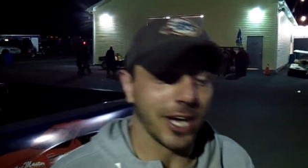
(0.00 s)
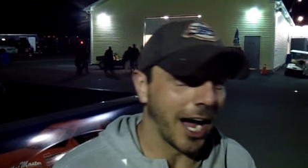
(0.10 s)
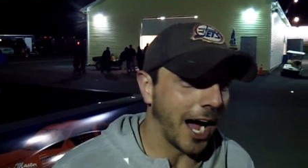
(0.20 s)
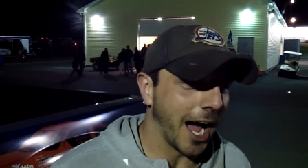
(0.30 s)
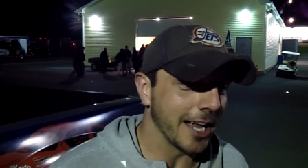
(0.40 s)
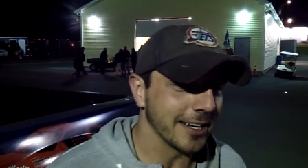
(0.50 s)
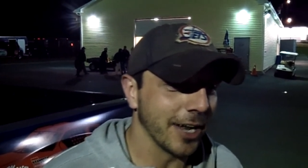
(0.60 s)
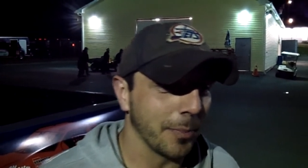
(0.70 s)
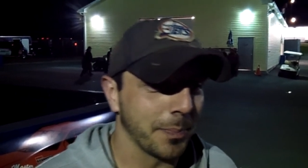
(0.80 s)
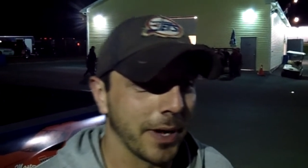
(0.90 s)
I uh,
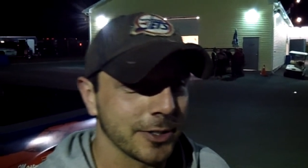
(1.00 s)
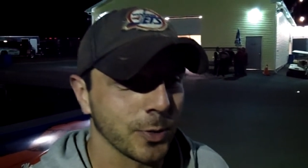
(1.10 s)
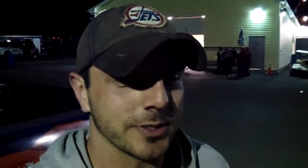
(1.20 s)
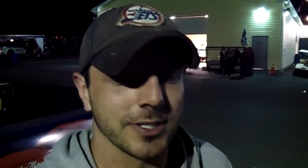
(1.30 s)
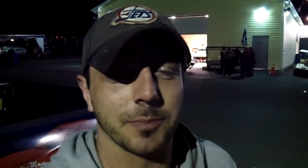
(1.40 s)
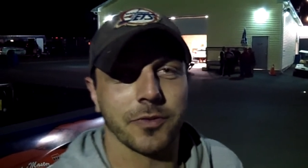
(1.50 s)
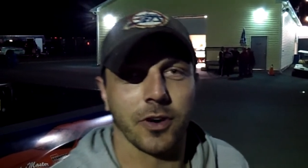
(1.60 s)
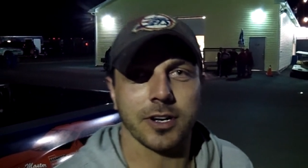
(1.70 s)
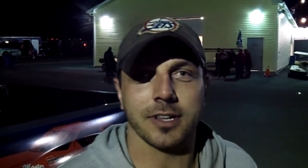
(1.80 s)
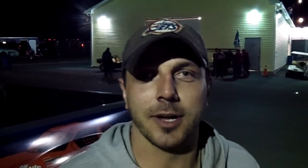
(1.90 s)
ended up uh, twisting up the
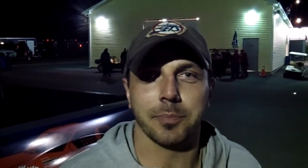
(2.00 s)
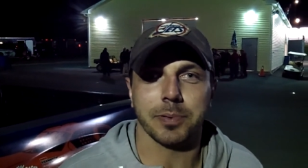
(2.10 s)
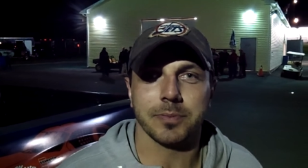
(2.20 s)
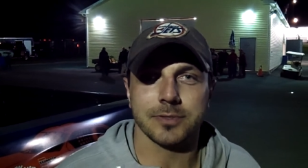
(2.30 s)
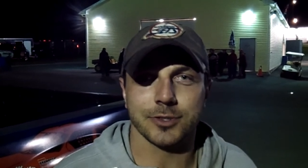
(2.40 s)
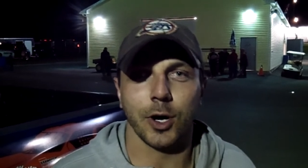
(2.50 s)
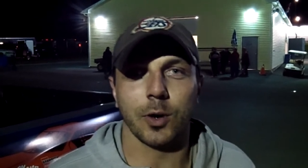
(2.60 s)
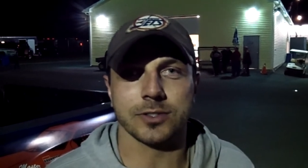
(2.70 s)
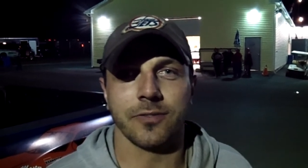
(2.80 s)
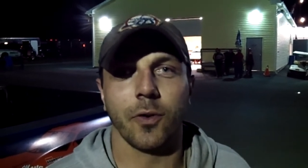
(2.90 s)
front clip,
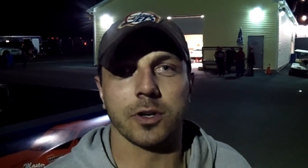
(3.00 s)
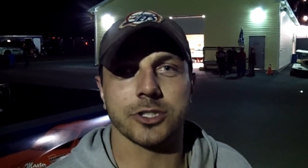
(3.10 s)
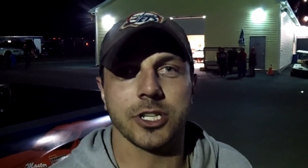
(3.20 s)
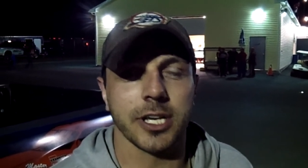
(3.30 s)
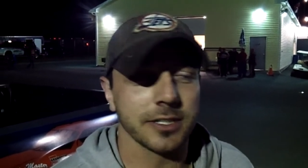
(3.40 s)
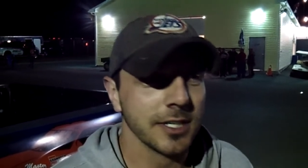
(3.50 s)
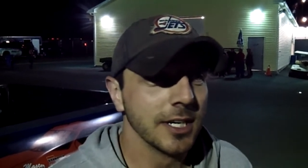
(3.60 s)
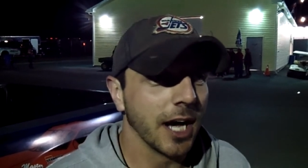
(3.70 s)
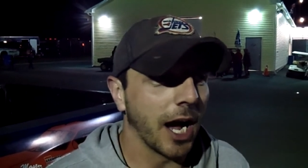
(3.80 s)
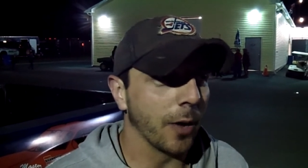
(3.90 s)
so it was unfortunate.
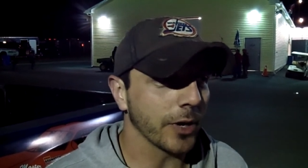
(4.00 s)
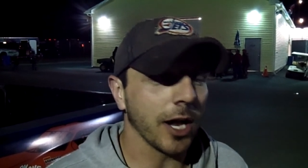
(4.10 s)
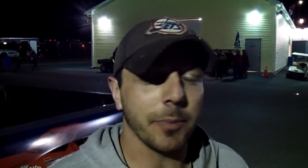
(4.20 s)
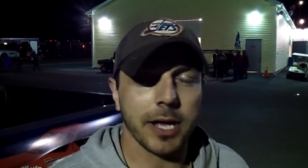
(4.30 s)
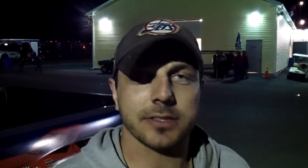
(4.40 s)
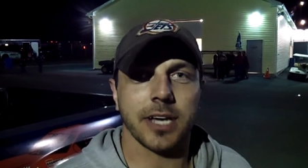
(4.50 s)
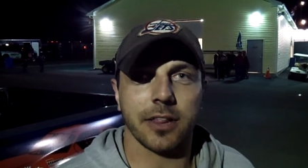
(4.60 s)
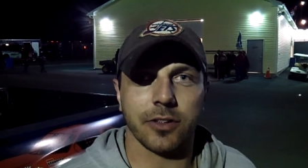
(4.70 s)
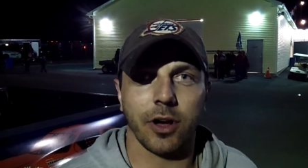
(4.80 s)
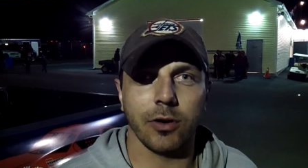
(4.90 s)
Uh, we got it back
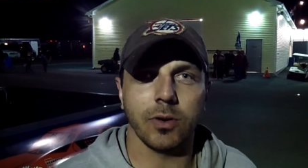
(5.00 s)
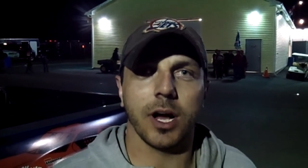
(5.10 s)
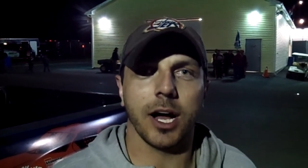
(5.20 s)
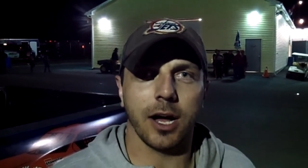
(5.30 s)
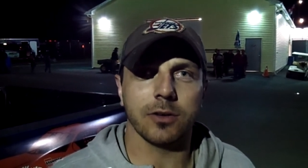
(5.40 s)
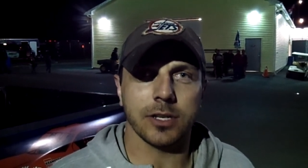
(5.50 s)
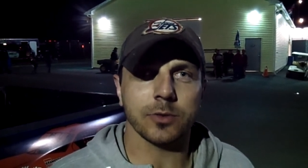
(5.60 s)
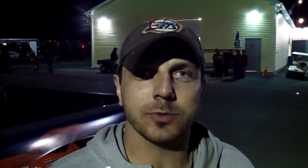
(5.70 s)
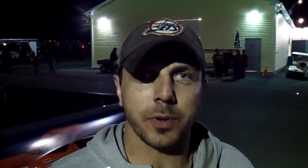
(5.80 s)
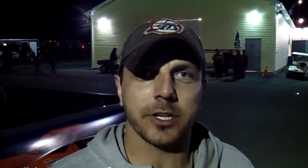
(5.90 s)
together though. Uh,
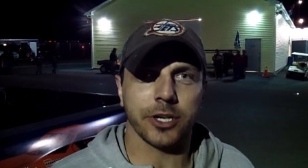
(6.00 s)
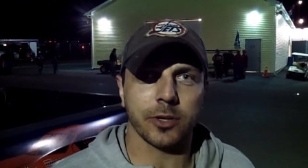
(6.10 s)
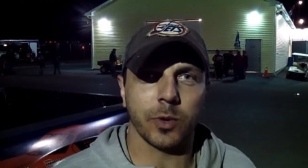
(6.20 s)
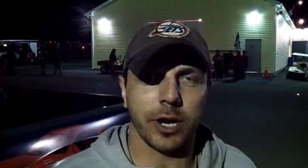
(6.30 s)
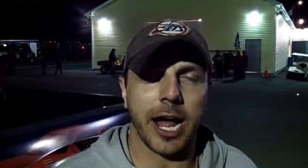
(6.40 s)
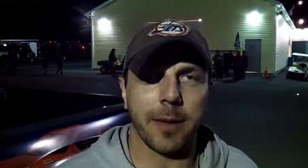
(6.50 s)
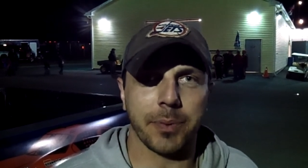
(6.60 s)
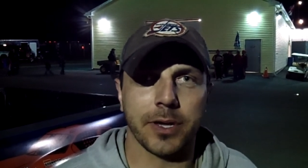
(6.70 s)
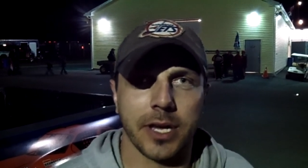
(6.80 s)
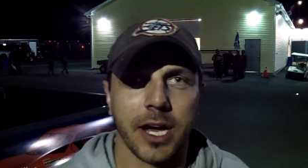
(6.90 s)
it was pretty good. We were
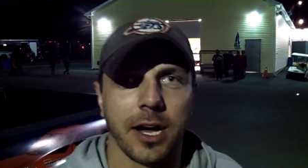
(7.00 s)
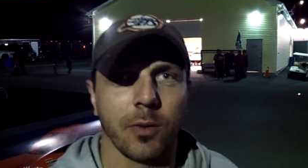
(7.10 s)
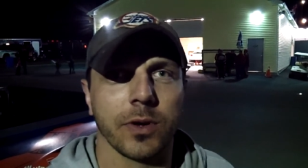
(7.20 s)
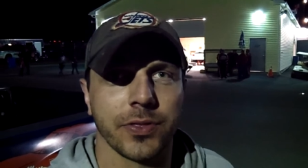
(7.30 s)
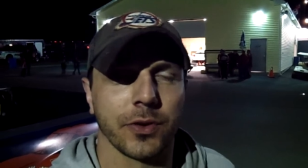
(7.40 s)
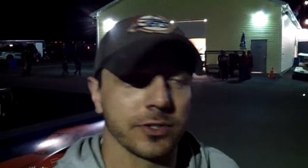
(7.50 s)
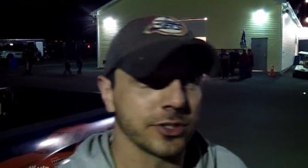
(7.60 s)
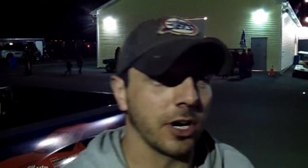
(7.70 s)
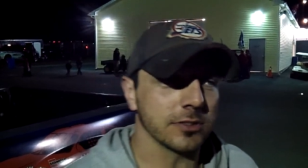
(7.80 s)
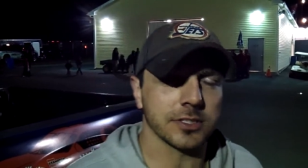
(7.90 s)
happy uh, with the
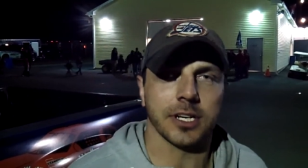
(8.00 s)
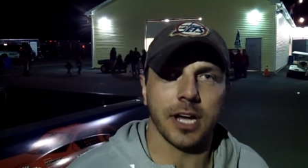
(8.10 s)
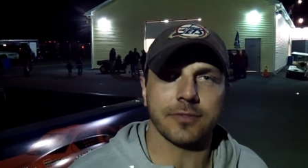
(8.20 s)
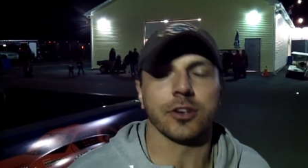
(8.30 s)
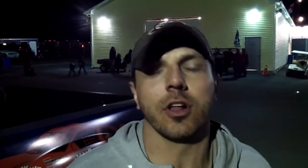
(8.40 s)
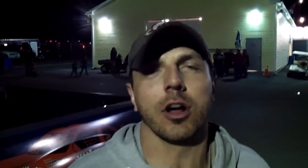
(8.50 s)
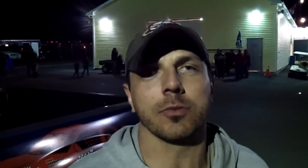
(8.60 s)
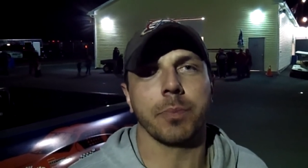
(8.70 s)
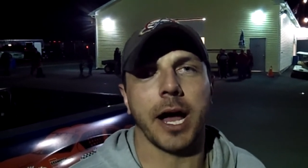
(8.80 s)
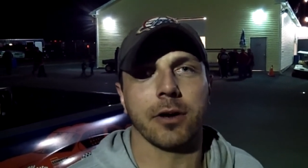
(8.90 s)
results, and after a
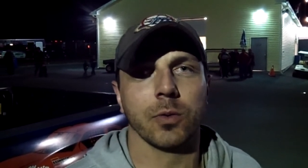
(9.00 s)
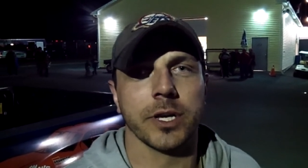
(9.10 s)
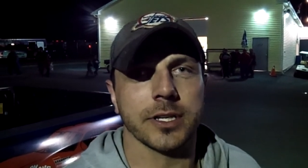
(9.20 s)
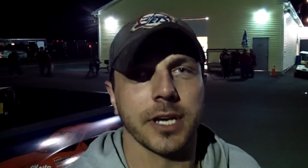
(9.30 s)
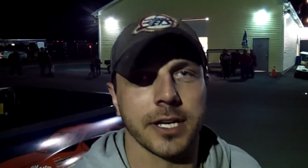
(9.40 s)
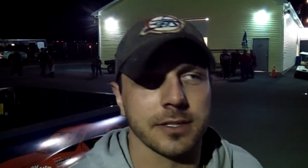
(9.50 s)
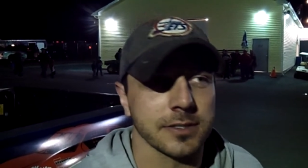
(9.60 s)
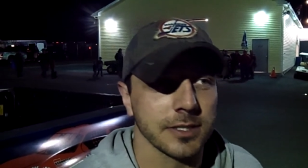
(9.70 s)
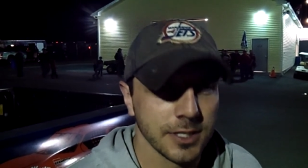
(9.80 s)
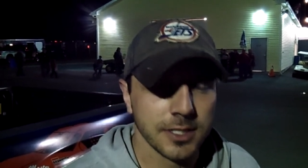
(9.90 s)
long battle week,
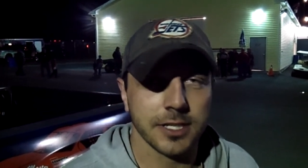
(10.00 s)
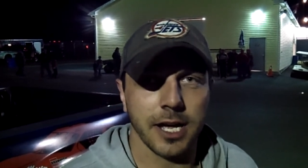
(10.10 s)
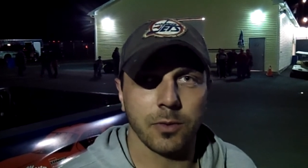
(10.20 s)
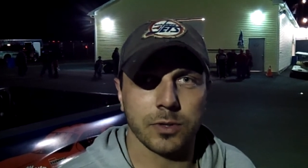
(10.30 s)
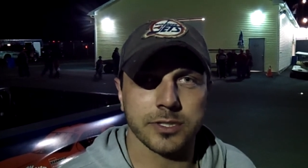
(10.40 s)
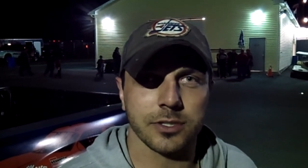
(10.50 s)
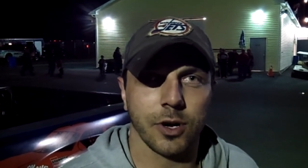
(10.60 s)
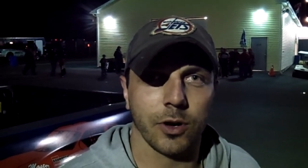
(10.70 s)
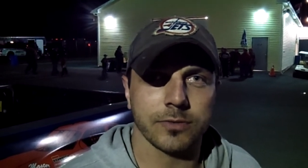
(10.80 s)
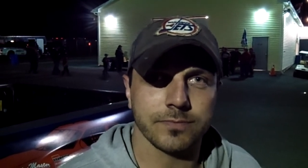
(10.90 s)
and yeah, we're still
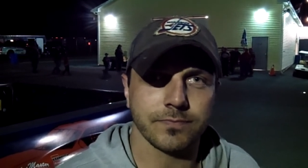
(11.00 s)
going.